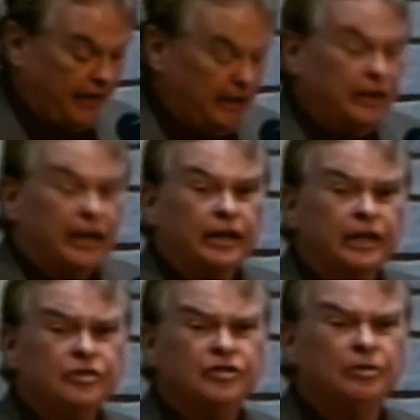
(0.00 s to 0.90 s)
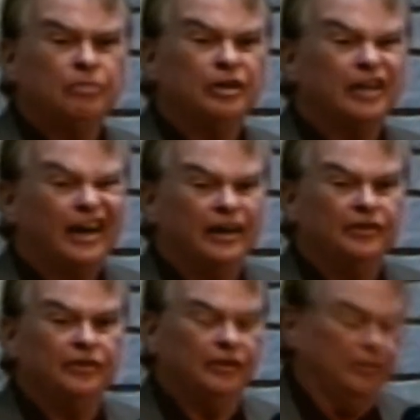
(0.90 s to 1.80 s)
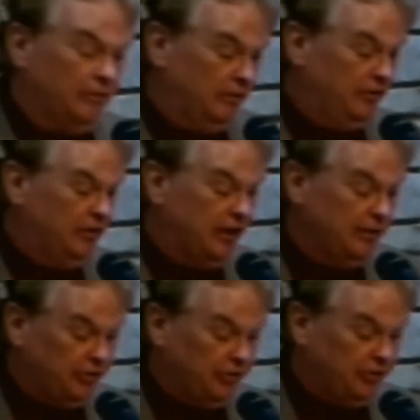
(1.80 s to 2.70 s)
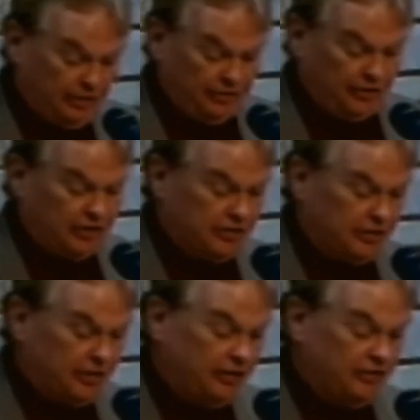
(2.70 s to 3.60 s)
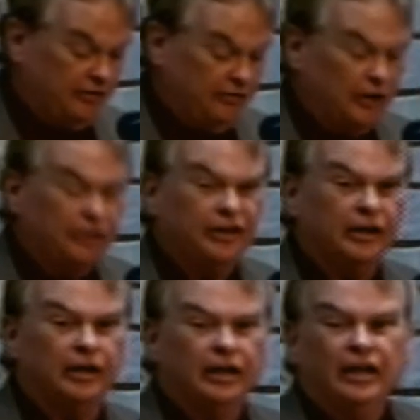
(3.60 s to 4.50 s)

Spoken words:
And then she came to the realization that she felt that